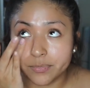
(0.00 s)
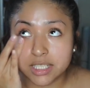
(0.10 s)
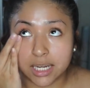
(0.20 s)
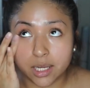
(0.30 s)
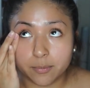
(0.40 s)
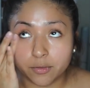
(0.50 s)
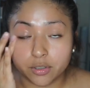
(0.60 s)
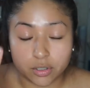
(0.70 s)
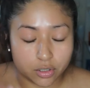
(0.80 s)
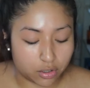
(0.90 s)
time for
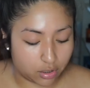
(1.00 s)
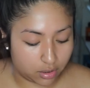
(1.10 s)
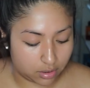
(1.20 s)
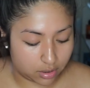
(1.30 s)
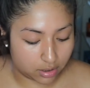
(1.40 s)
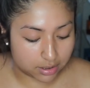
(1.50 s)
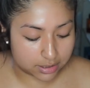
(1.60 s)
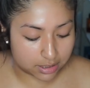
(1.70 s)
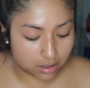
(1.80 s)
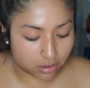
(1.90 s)
your
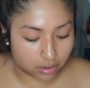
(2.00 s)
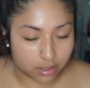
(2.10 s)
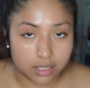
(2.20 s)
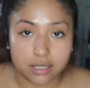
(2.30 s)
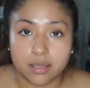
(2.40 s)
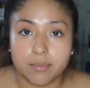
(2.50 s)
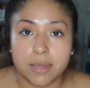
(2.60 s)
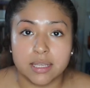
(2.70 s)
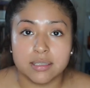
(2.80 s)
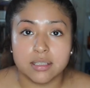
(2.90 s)
concealer, and it
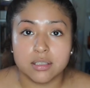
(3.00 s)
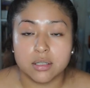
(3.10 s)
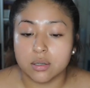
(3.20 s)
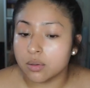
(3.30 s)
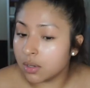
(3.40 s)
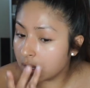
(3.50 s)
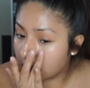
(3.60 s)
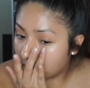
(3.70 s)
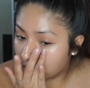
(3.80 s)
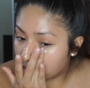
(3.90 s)
makes it so
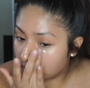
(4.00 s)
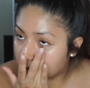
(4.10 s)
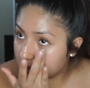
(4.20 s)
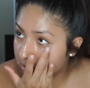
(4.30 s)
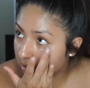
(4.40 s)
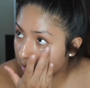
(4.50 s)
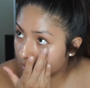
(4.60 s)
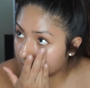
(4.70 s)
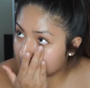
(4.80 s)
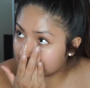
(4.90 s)
it doesn't
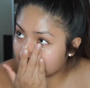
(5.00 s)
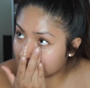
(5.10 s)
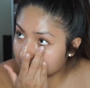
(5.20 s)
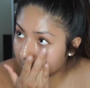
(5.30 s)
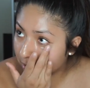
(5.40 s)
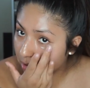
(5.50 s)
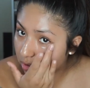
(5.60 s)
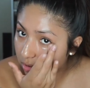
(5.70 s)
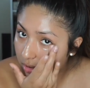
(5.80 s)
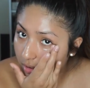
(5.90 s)
crease as
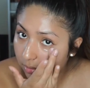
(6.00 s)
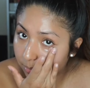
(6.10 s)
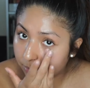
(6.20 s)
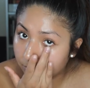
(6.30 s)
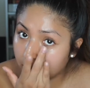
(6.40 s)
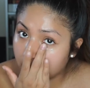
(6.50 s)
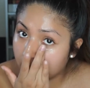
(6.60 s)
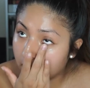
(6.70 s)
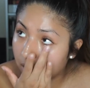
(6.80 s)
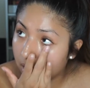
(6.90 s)
much.
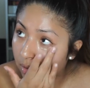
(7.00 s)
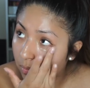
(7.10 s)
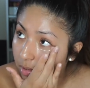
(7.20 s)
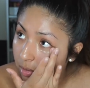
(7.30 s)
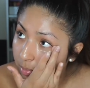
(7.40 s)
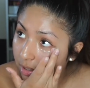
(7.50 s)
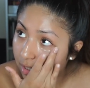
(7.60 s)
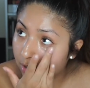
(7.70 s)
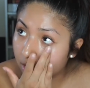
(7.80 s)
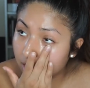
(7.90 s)
And when you put
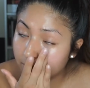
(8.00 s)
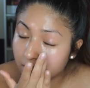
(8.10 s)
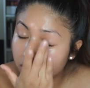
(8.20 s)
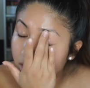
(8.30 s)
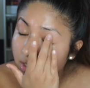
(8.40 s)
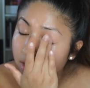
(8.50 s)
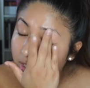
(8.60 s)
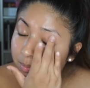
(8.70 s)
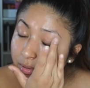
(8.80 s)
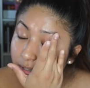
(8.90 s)
eye cream, make sure that
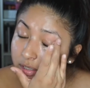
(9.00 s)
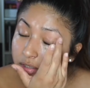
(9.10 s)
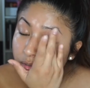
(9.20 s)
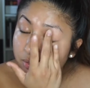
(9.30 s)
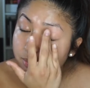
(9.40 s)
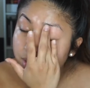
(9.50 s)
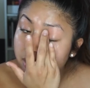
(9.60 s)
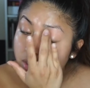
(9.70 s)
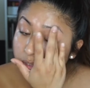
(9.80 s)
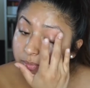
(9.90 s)
you're not putting too
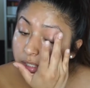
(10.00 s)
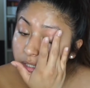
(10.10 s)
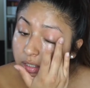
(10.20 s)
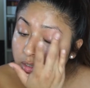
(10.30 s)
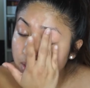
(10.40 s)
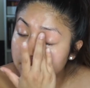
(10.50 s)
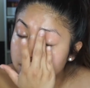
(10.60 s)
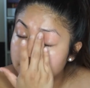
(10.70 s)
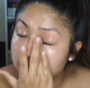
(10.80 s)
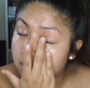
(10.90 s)
much,
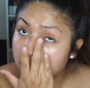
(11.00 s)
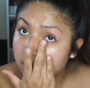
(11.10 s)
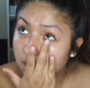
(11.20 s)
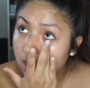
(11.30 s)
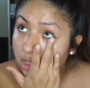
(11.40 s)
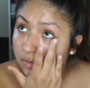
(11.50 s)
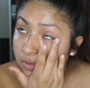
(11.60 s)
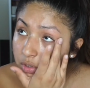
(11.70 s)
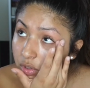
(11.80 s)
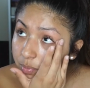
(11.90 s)
because if
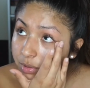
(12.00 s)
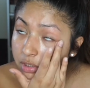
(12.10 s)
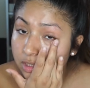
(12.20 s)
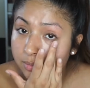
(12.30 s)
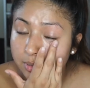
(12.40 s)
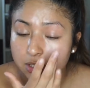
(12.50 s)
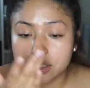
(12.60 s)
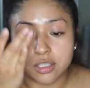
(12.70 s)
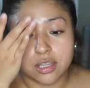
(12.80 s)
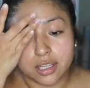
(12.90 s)
you do put too
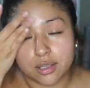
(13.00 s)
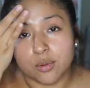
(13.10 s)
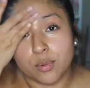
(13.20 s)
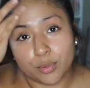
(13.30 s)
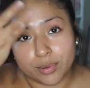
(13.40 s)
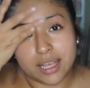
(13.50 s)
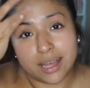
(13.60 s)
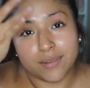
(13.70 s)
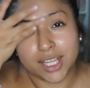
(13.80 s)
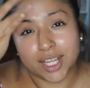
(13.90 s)
much, then you will be
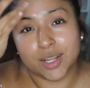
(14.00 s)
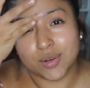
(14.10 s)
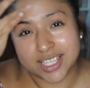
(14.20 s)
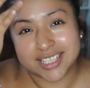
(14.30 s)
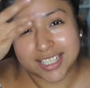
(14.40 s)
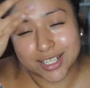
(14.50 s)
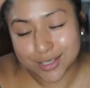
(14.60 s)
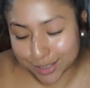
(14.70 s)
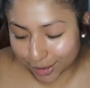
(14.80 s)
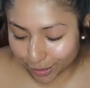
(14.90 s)
having creasing
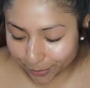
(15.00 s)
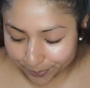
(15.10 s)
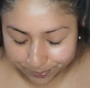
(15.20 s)
concealer.